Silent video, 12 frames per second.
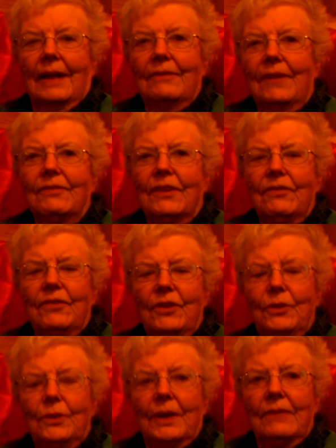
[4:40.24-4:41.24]
I've, I've given
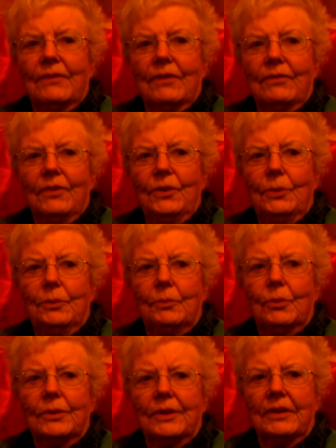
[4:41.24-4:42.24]
you, I've given you
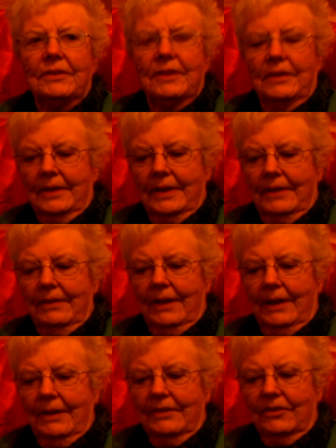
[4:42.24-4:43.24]
what I did. I,
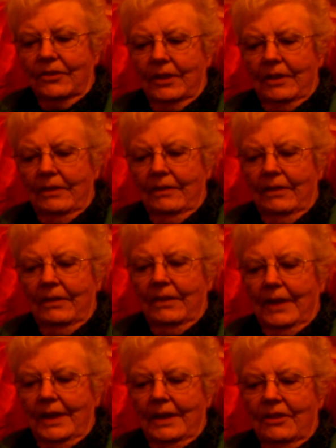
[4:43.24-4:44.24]
I, I, decided that
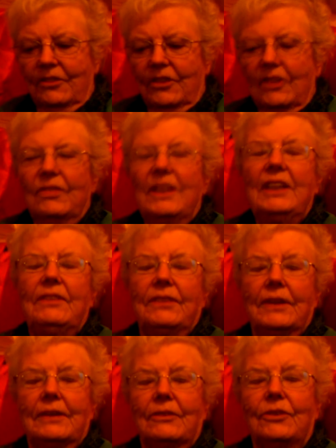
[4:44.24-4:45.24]
instead of
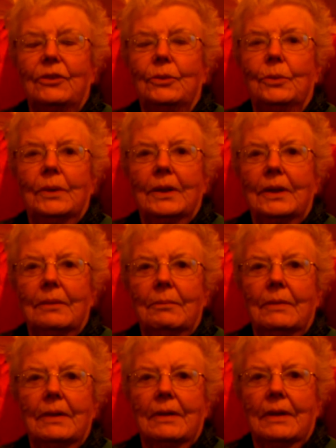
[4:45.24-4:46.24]
leaving it to you when I'm,
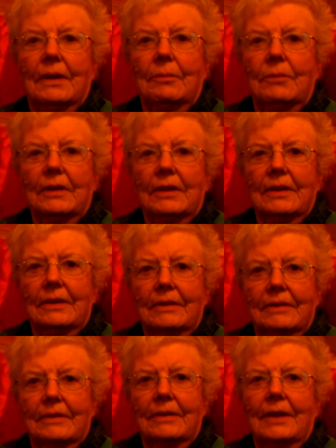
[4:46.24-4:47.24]
I'm dead and
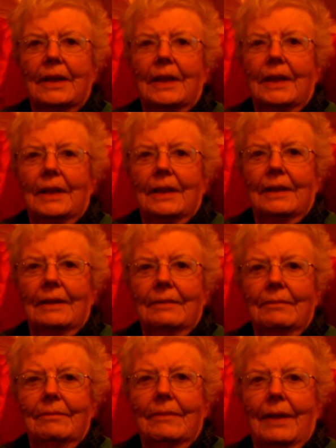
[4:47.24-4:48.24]
gone,
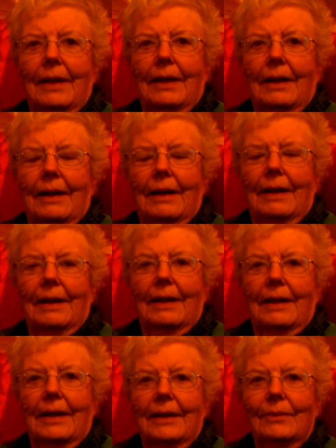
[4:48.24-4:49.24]
um,
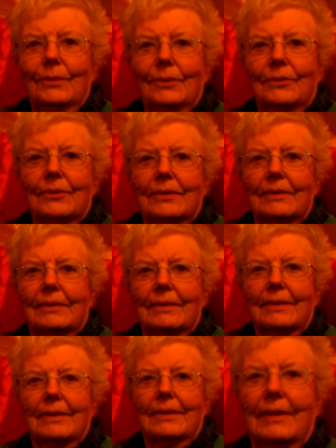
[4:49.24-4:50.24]
I would
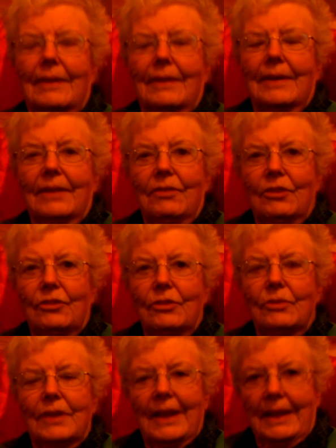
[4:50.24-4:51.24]
give it
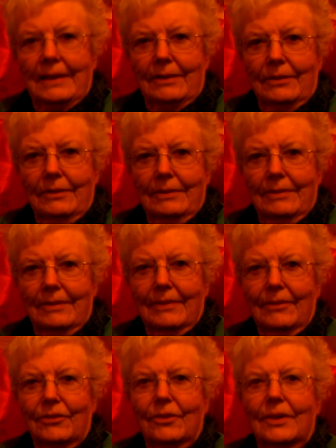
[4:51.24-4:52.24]
to you now,
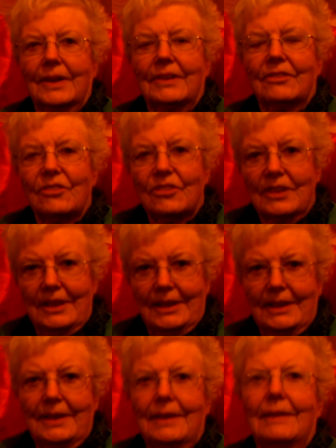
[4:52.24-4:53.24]
mm. so I could see
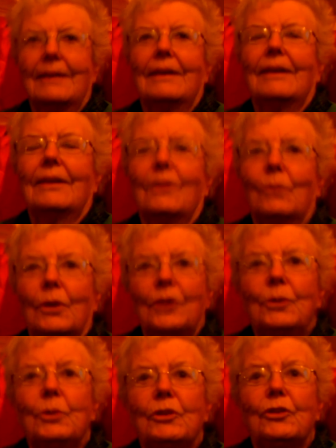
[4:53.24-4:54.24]
what,
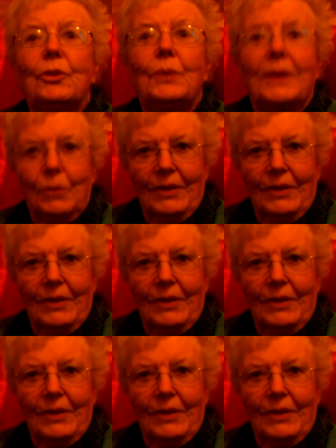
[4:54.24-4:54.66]
what we were going to do